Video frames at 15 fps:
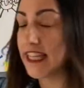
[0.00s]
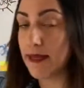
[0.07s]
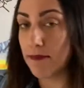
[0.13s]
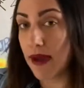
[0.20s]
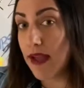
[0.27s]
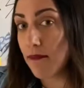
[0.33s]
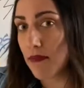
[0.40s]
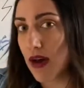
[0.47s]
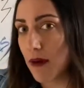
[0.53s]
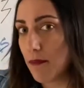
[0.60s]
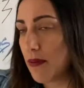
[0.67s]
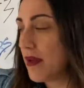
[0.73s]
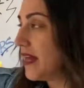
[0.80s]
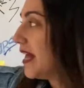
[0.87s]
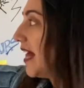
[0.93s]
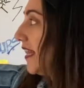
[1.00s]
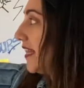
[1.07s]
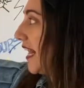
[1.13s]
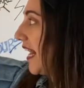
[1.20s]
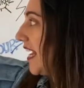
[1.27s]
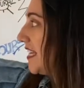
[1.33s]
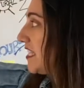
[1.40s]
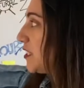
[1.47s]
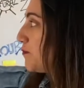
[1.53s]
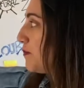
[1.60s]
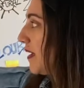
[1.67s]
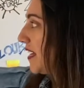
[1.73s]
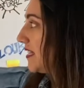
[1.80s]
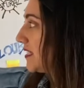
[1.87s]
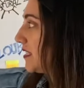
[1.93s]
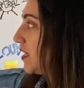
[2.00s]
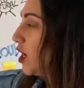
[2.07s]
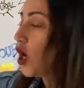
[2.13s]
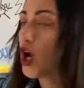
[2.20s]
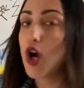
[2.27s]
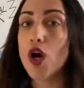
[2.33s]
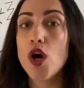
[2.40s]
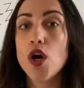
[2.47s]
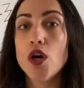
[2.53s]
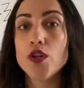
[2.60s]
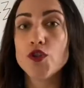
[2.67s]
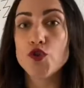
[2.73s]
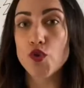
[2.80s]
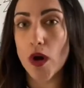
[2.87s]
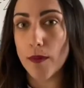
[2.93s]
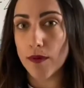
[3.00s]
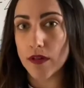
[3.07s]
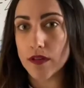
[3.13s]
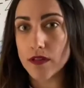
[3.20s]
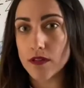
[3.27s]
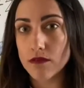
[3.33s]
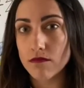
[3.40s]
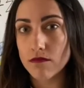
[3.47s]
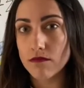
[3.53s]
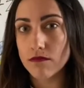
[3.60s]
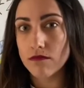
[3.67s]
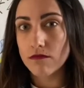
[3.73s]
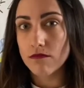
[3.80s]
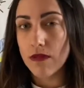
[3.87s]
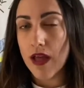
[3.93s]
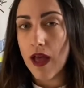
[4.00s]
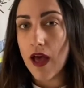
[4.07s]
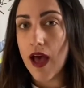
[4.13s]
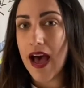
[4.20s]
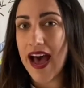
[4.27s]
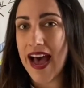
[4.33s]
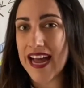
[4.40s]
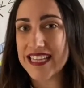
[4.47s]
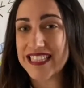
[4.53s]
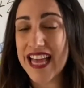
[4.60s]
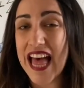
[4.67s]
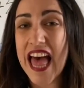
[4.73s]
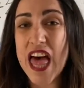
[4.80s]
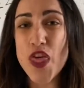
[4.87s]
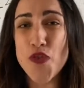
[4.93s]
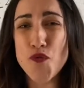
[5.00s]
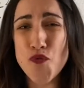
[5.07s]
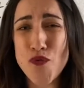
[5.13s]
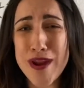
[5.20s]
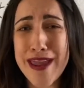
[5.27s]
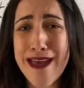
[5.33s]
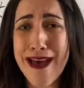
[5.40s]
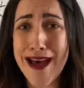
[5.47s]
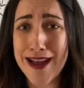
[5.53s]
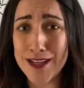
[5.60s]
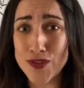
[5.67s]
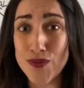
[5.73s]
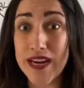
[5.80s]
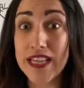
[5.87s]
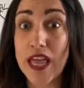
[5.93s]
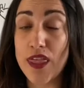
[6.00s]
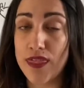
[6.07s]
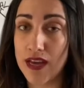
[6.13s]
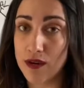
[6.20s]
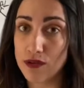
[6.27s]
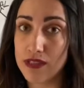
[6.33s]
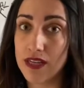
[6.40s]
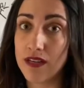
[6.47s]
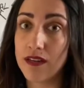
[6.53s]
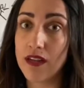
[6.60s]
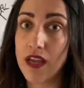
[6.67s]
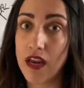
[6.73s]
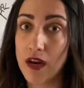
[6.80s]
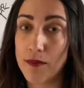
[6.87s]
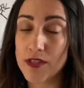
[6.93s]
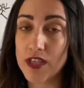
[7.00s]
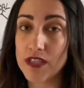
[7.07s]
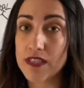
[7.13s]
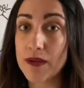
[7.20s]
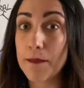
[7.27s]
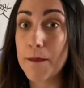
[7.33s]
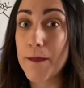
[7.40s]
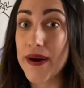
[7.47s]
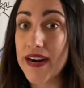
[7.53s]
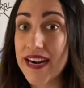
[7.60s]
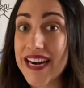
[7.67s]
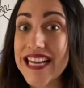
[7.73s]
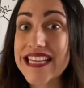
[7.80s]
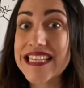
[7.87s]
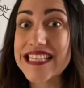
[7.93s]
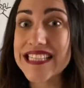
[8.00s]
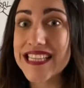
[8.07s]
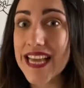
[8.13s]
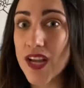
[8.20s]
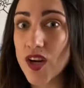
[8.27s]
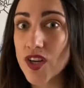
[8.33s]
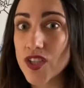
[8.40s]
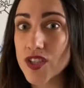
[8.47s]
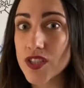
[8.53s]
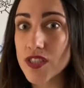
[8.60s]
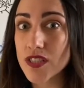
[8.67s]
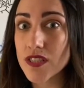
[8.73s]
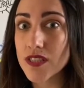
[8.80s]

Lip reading: the mind map, the light speed travels at 300,000 kilometers per second.